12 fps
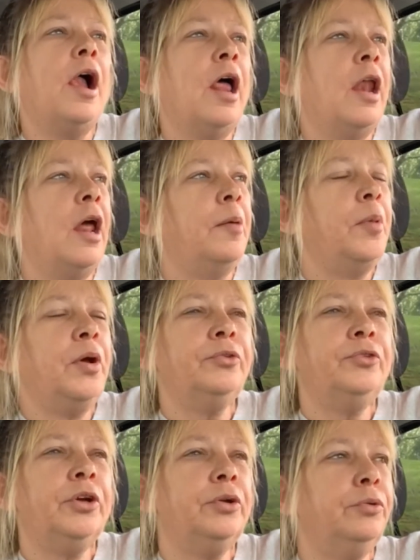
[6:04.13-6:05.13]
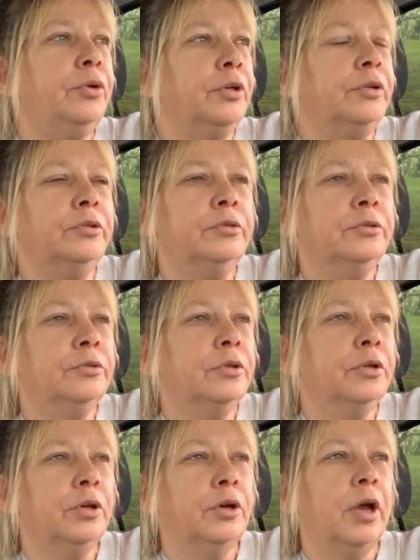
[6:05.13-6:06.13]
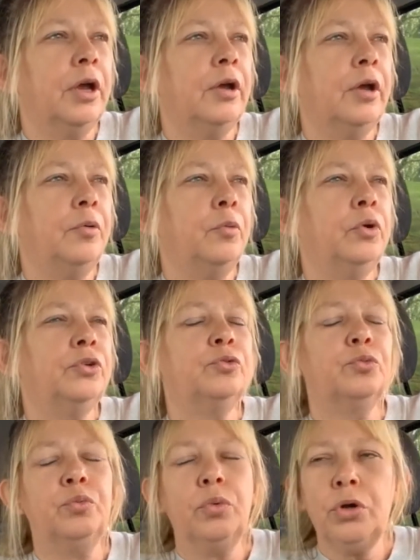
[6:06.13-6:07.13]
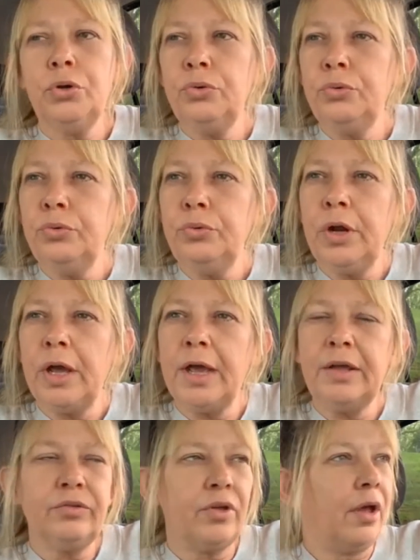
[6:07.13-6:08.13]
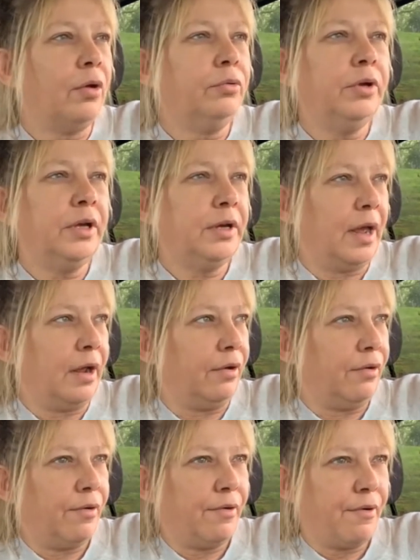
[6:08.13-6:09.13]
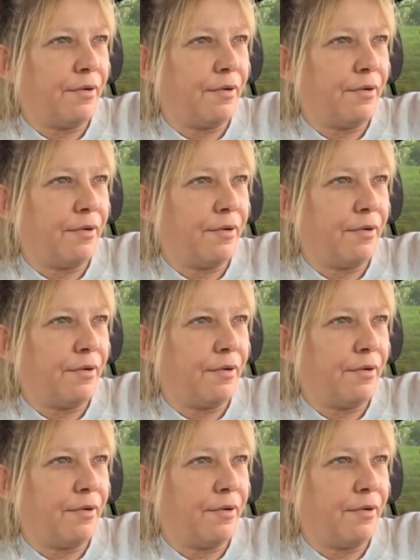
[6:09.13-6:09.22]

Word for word: and I'm not joking, was rude as I'll get out.